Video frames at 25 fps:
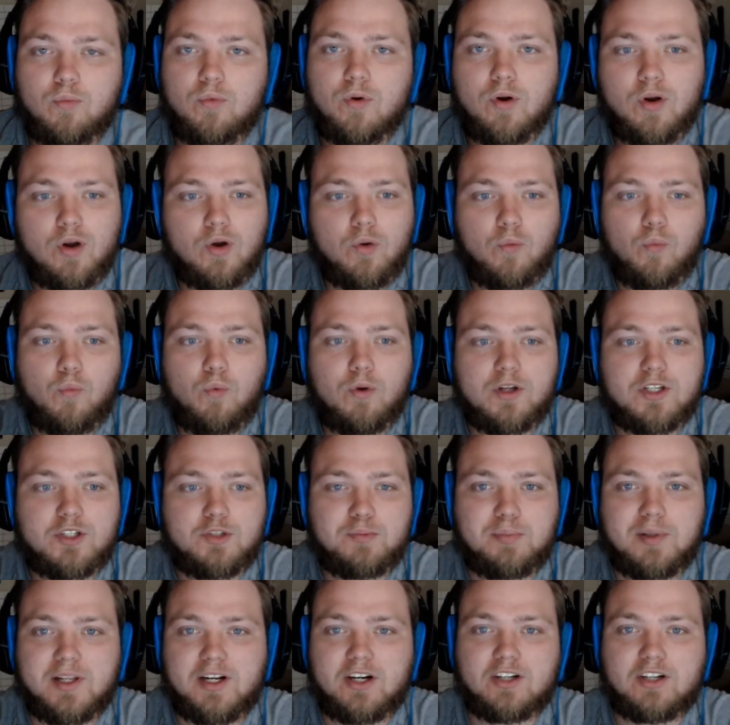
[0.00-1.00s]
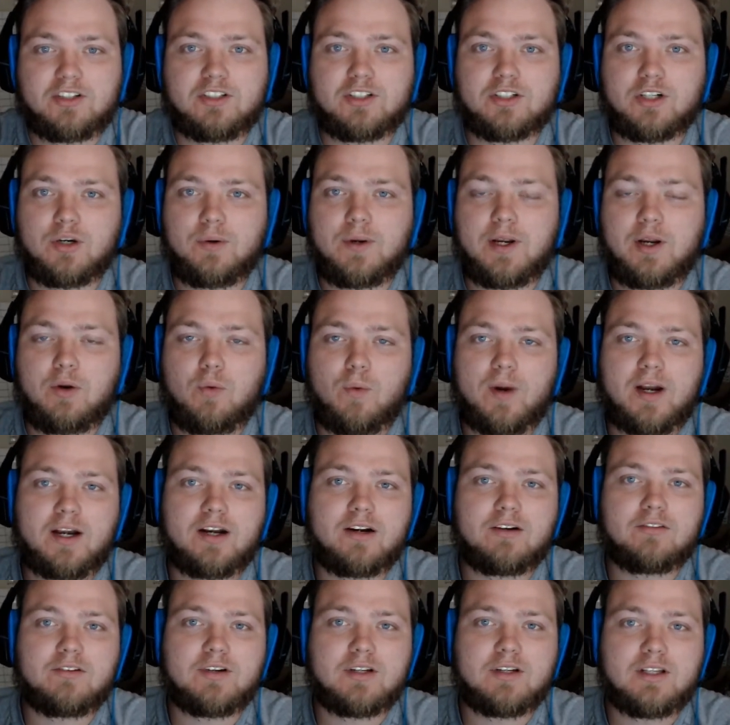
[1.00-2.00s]
which players are going where
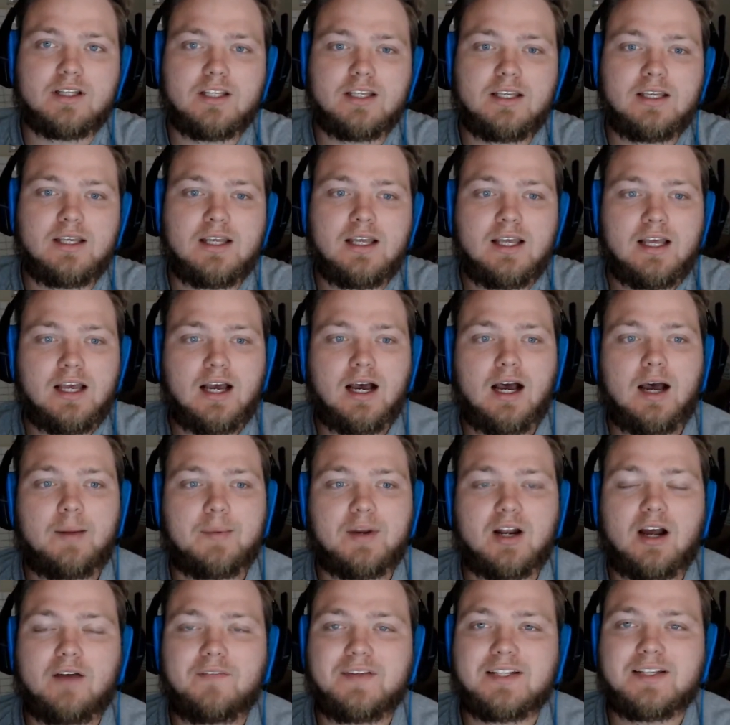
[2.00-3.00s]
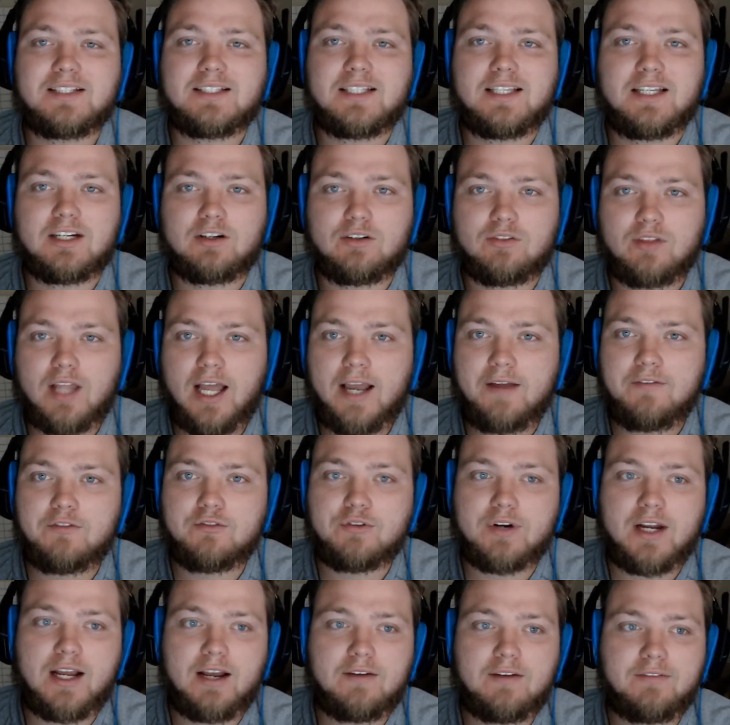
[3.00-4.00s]
really. I mean, obviously in our live
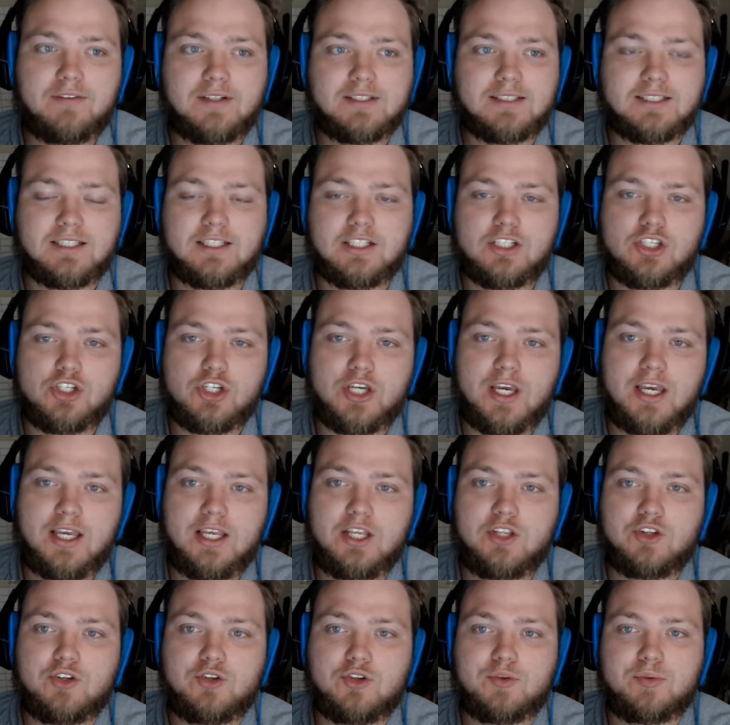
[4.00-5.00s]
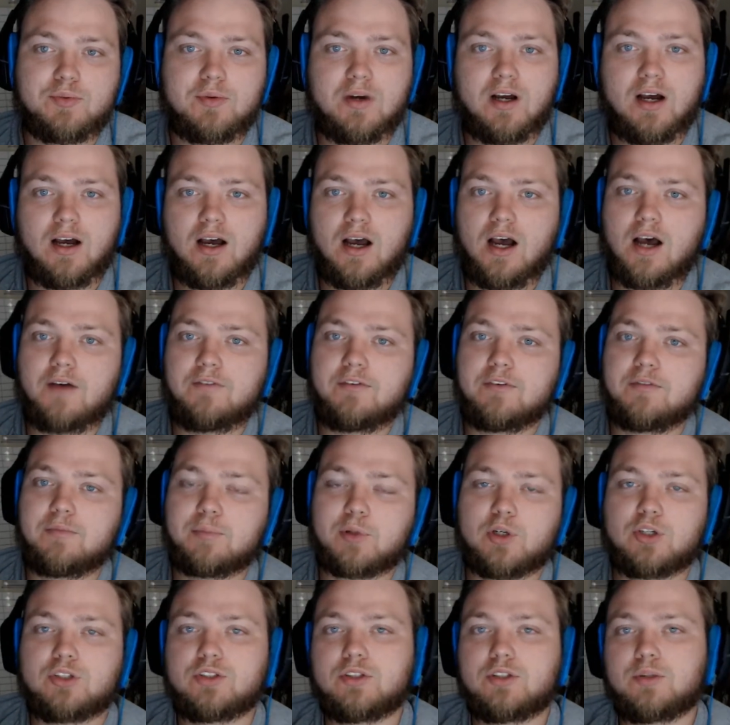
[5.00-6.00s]
draft, it's going to change off of
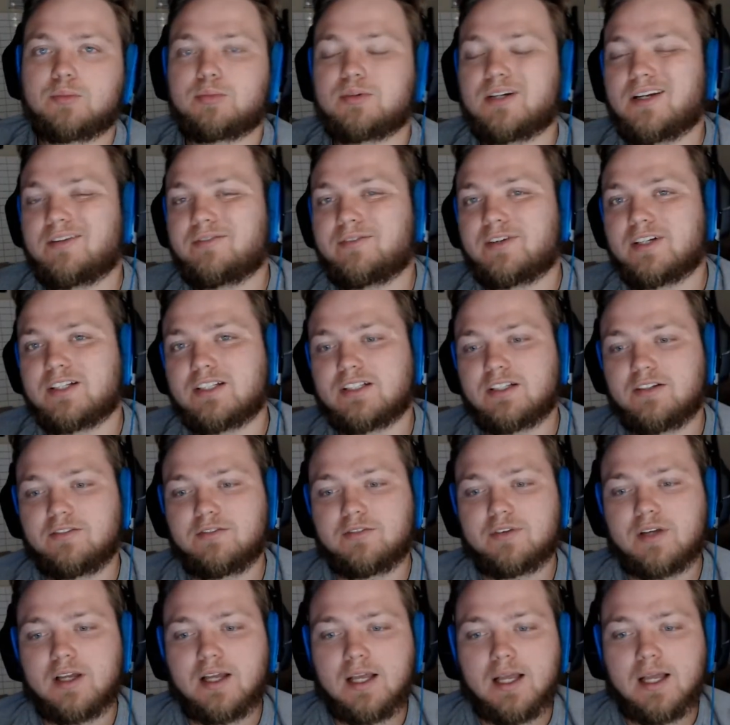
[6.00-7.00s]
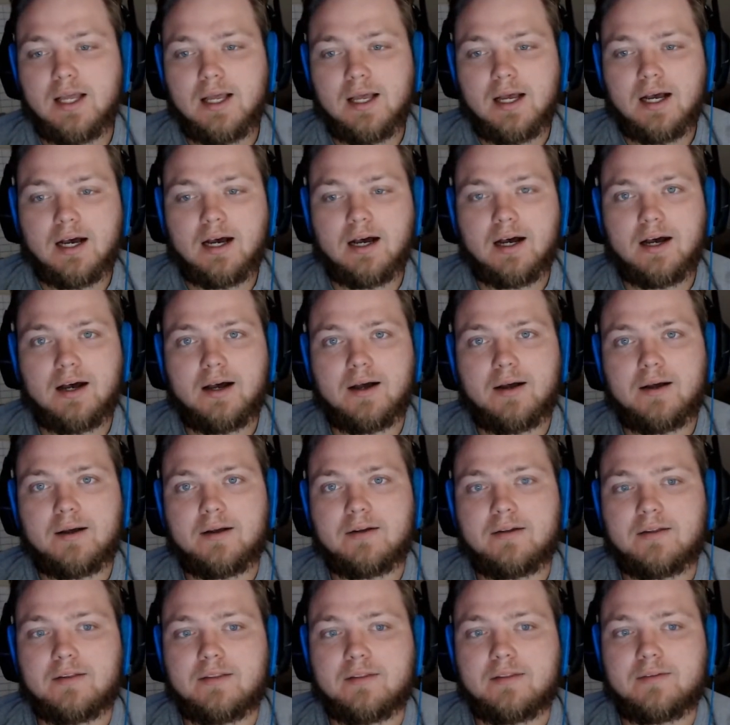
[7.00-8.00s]
personal preference of uh,
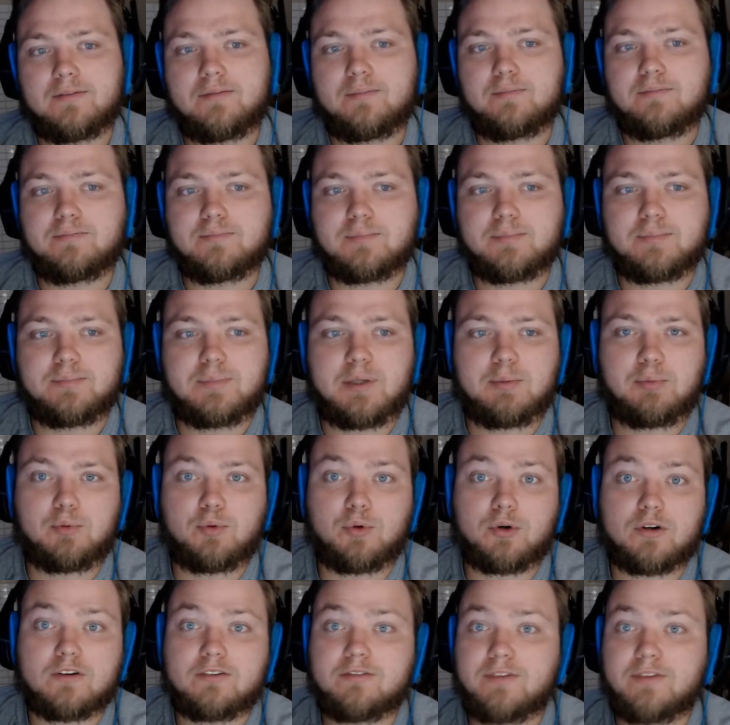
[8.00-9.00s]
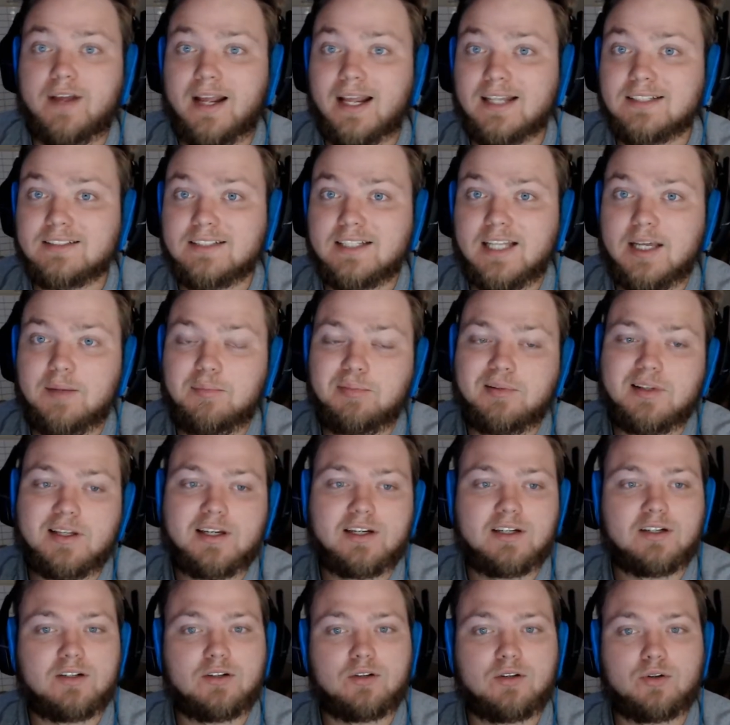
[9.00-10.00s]
people who are fans of that
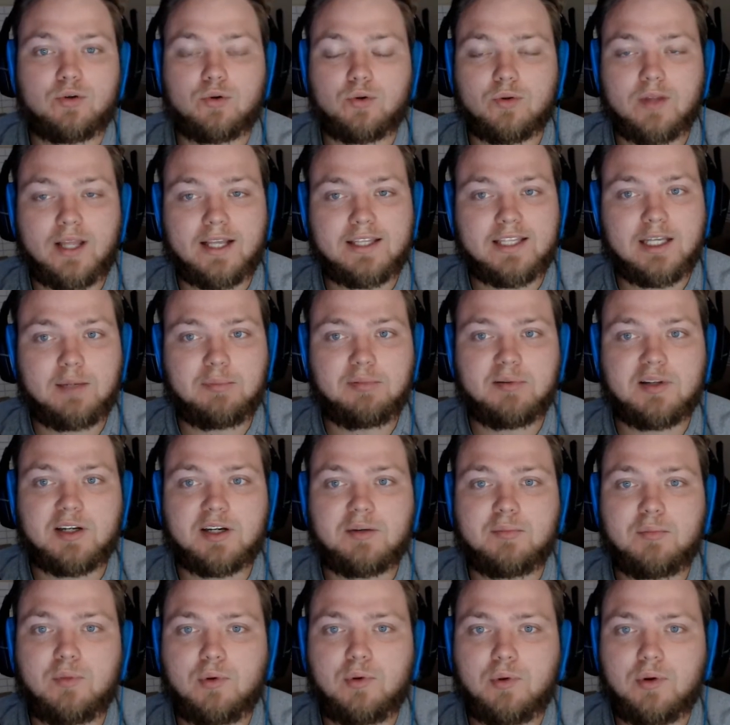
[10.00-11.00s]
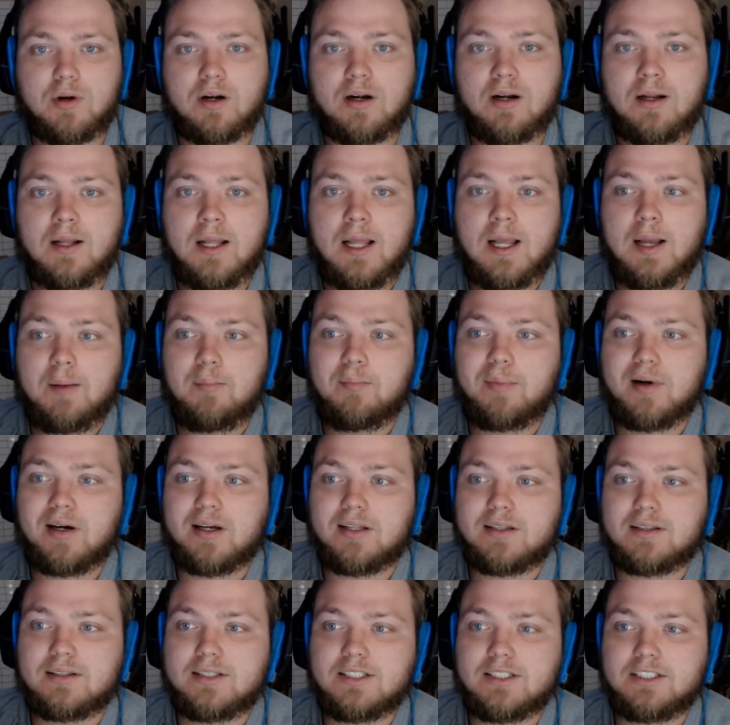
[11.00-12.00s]
player or like that player more.
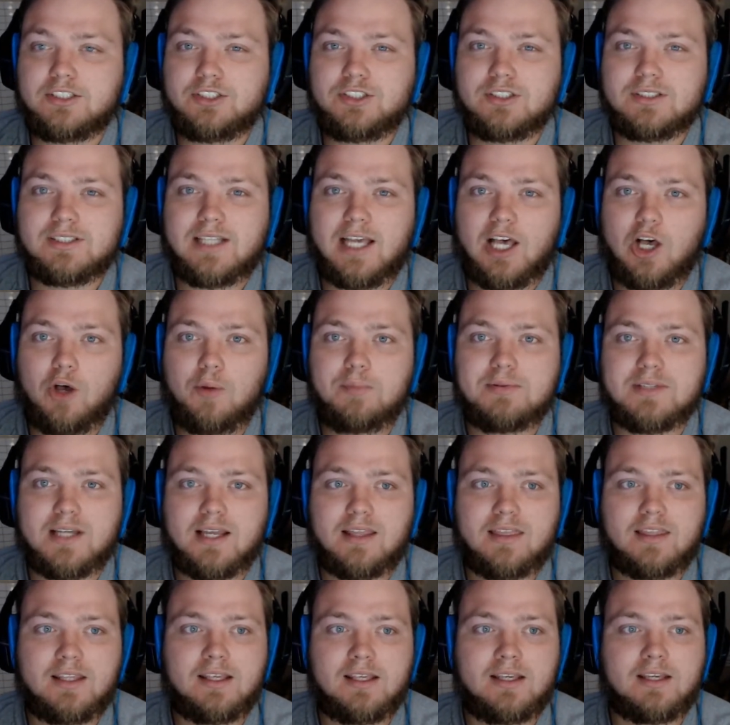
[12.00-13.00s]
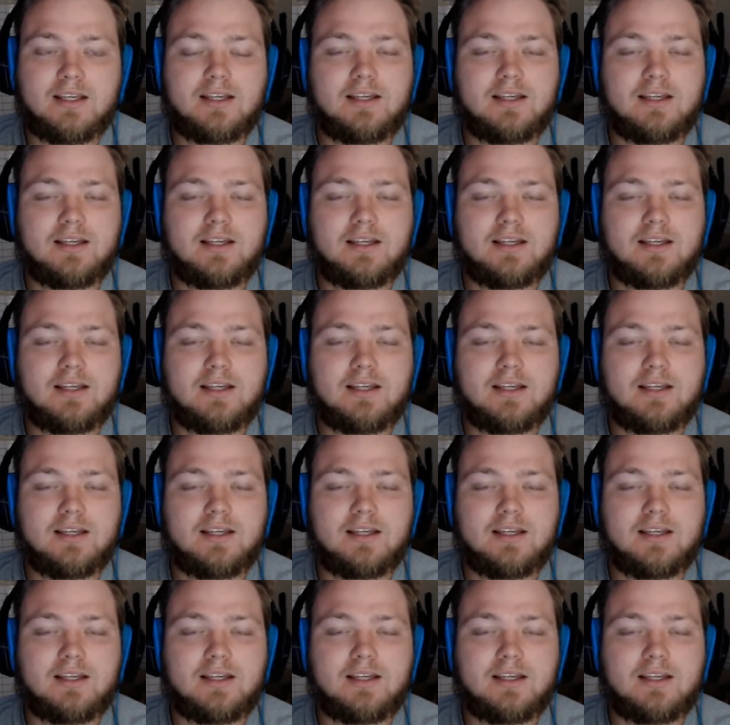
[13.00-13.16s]
But this just helps, I think,